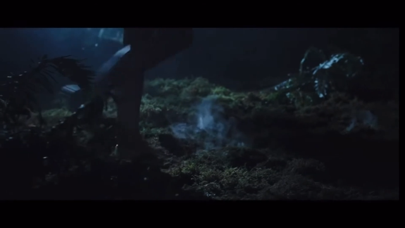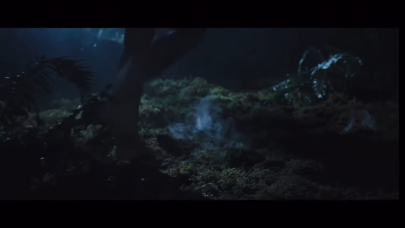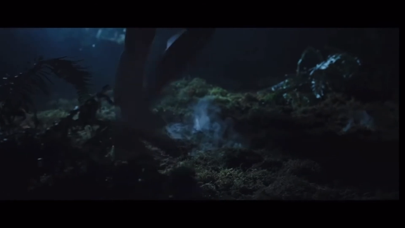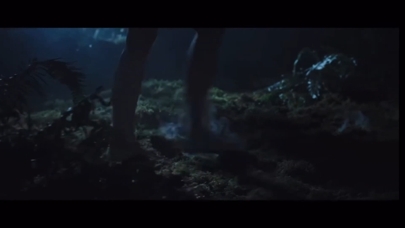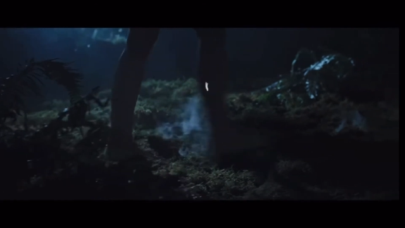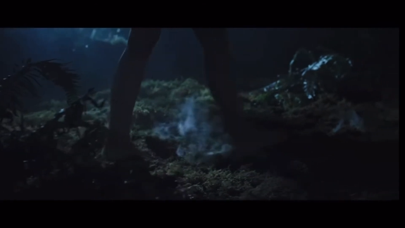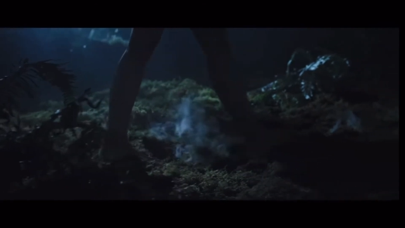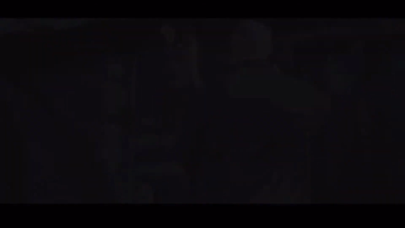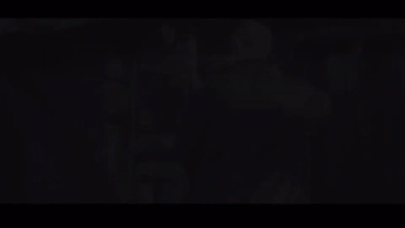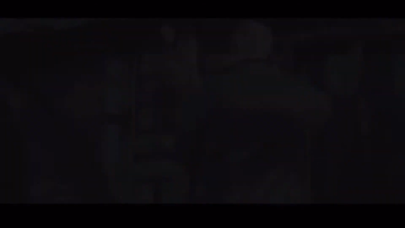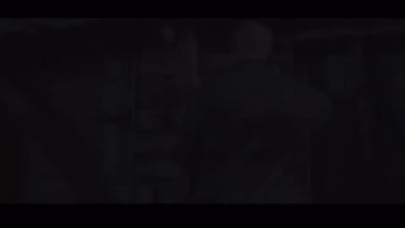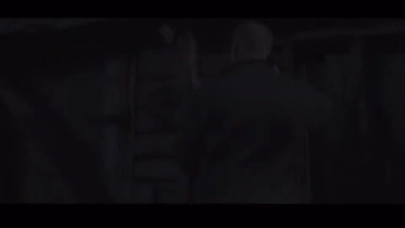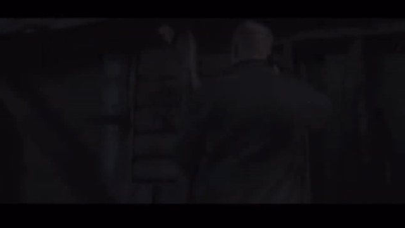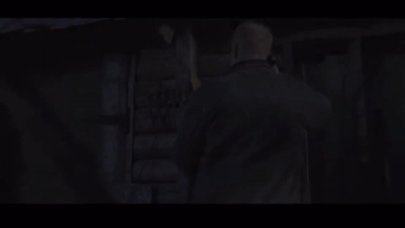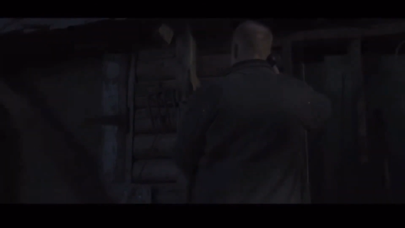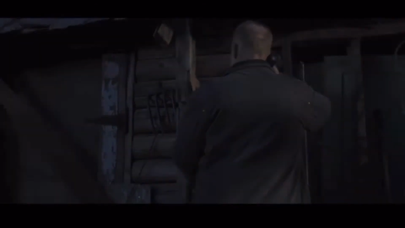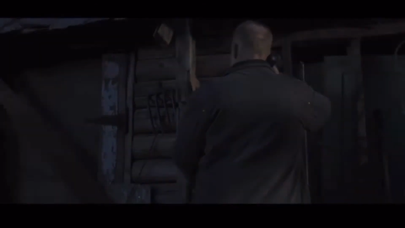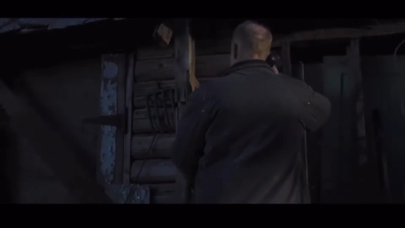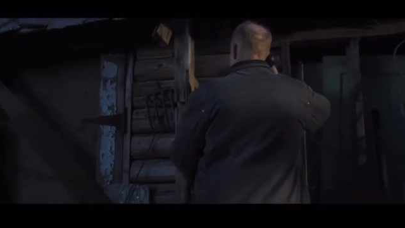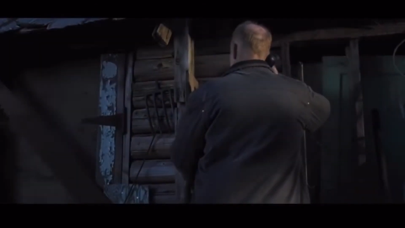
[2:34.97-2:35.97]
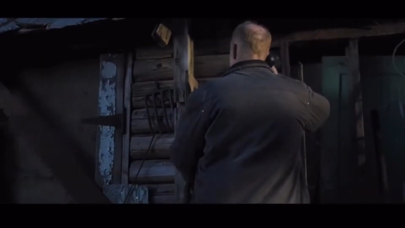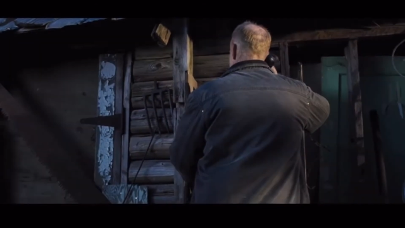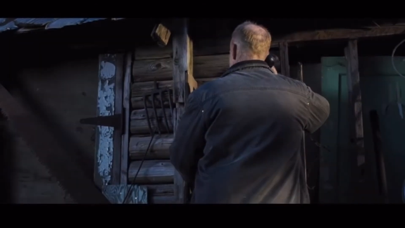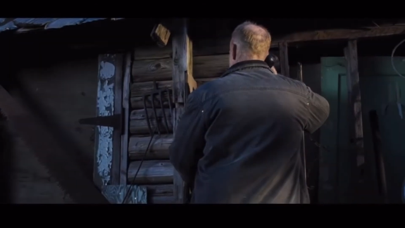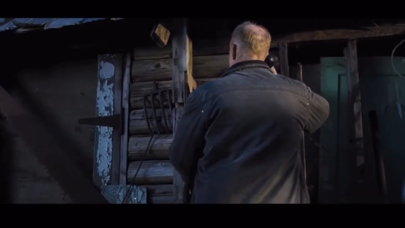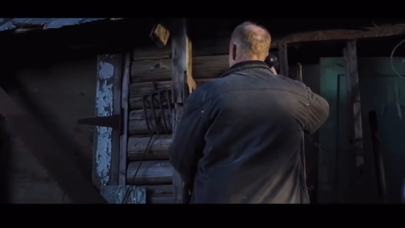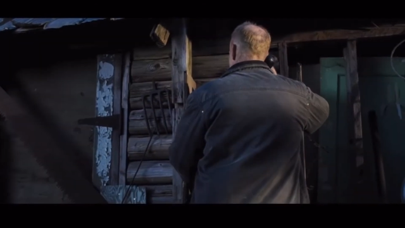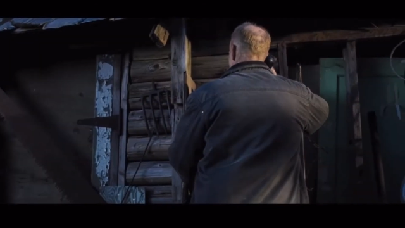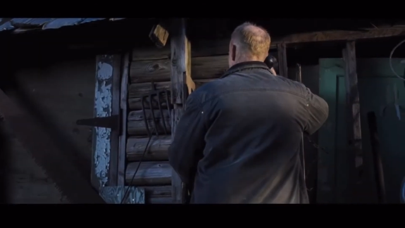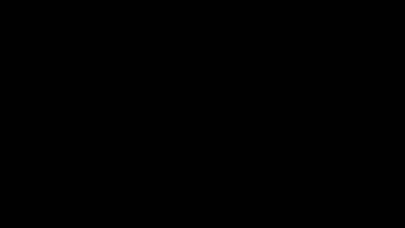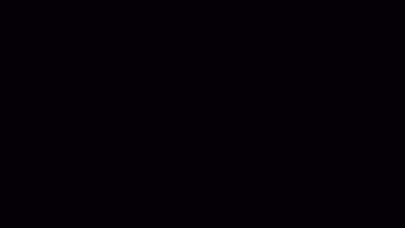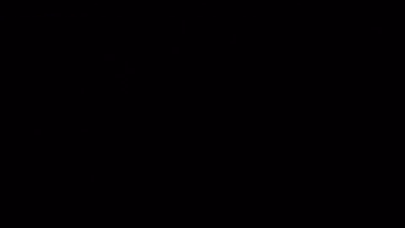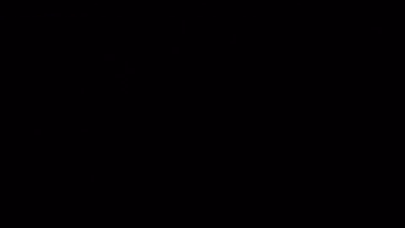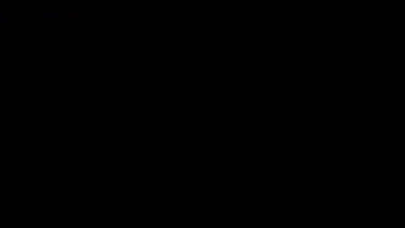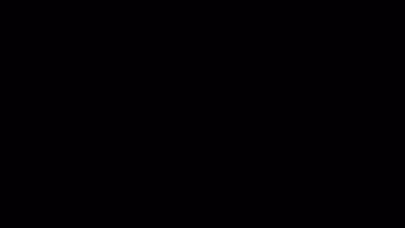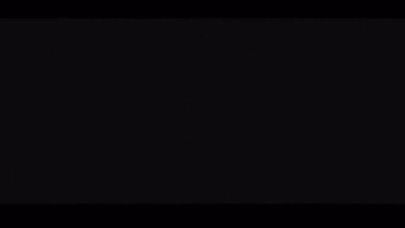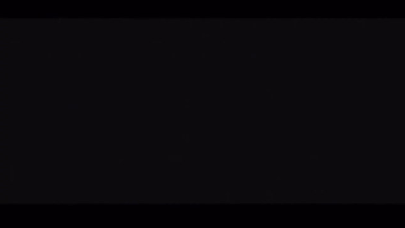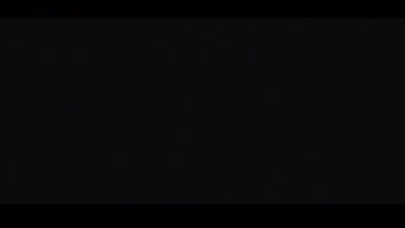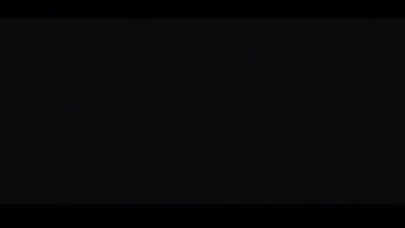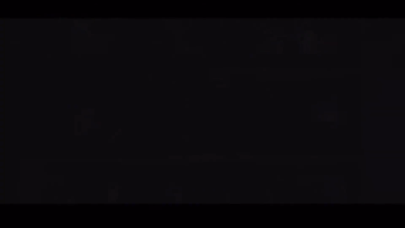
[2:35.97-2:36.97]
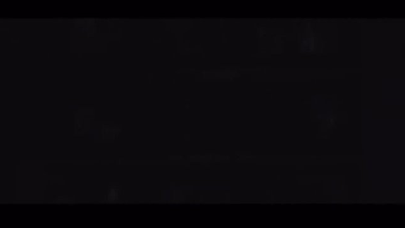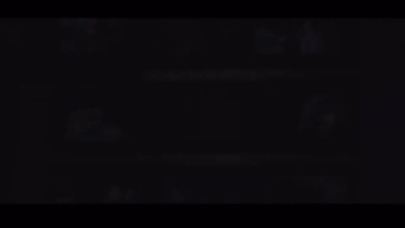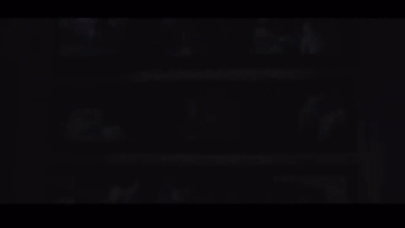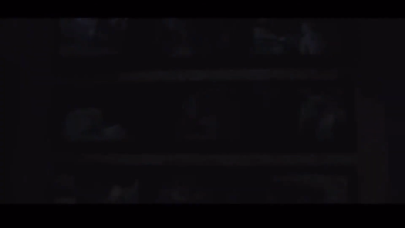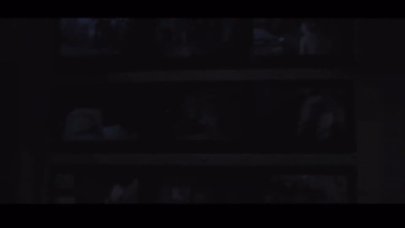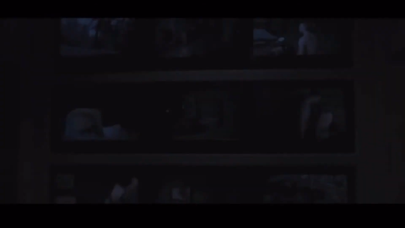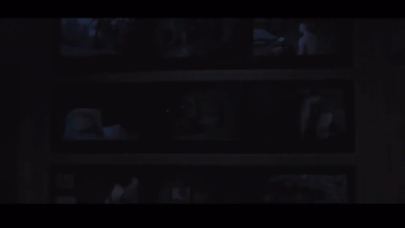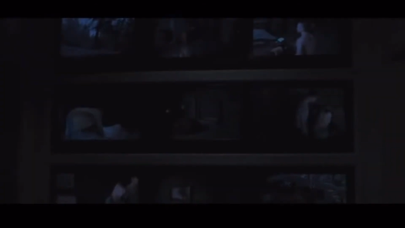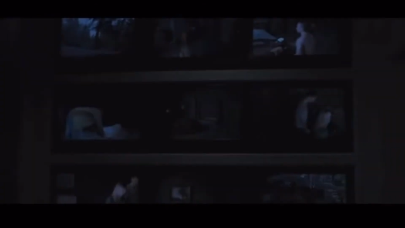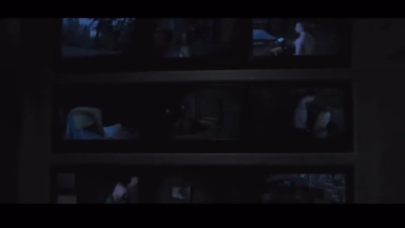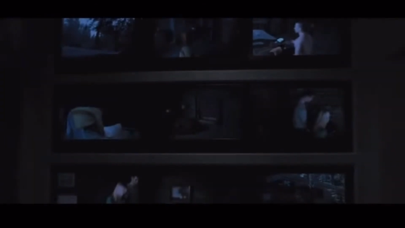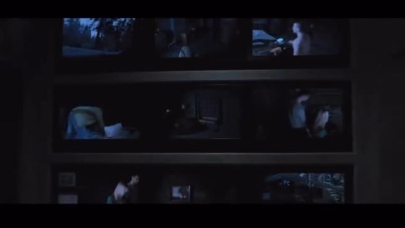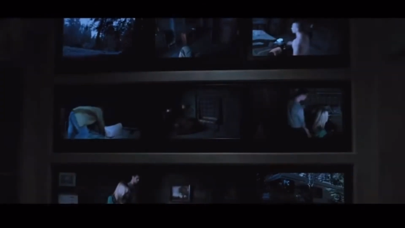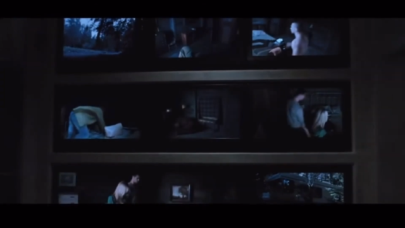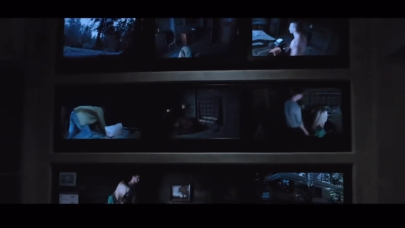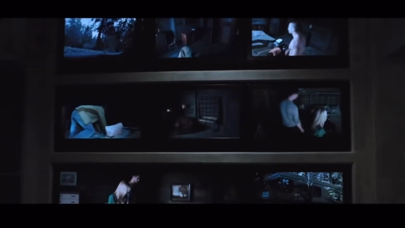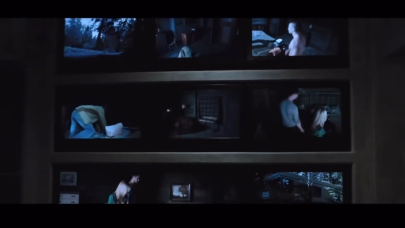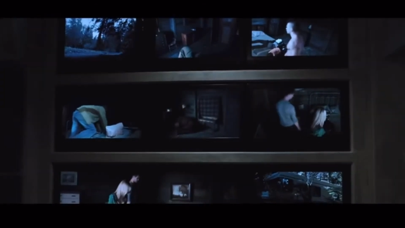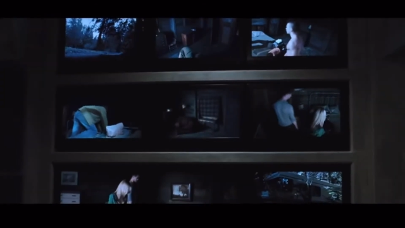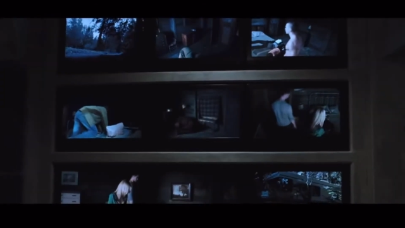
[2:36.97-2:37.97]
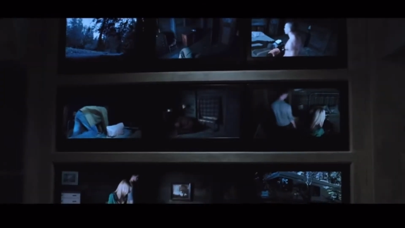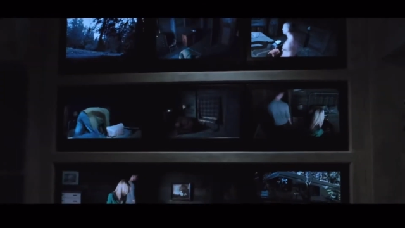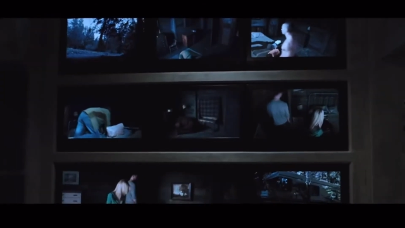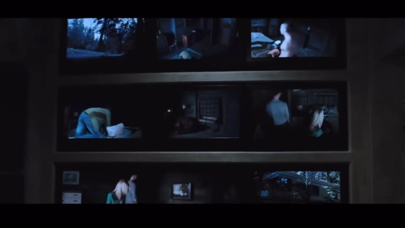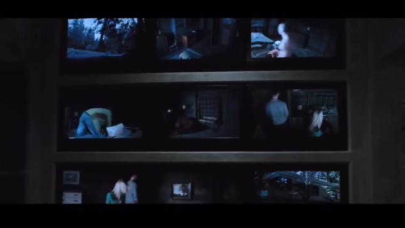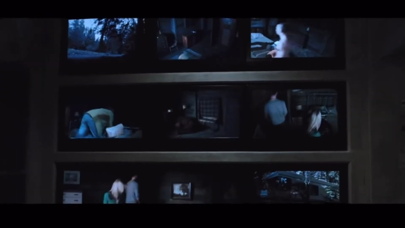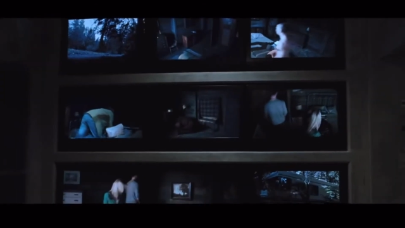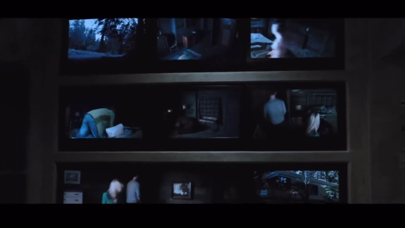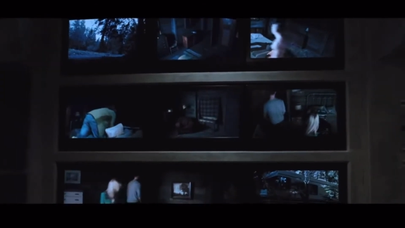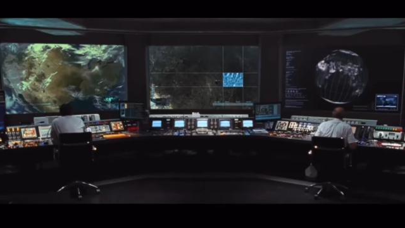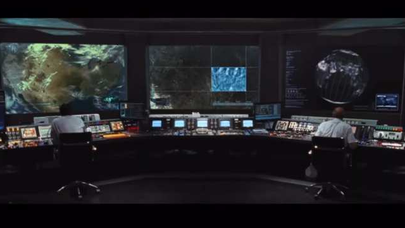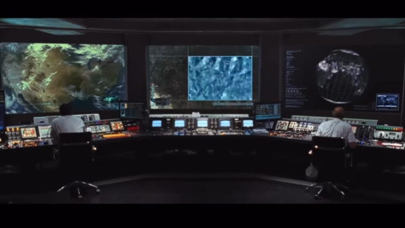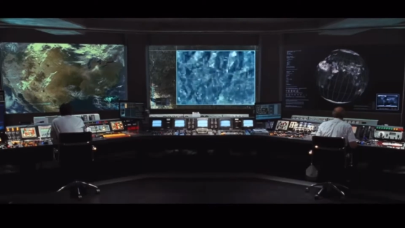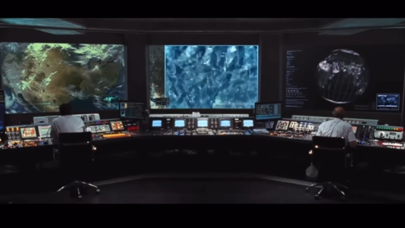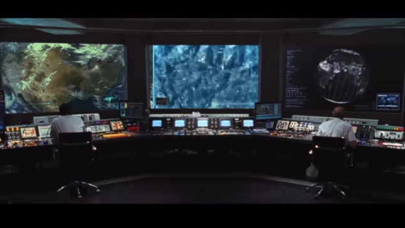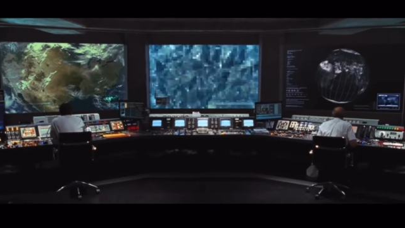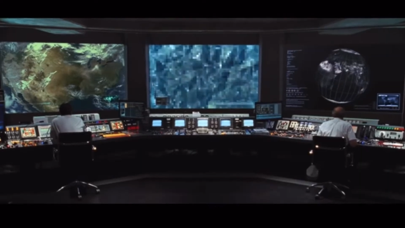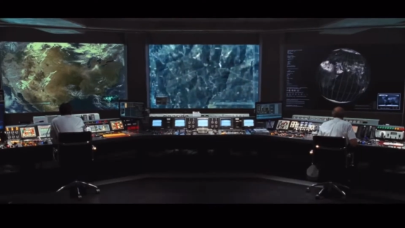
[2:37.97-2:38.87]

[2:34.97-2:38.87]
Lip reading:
[unreadable: no face in view]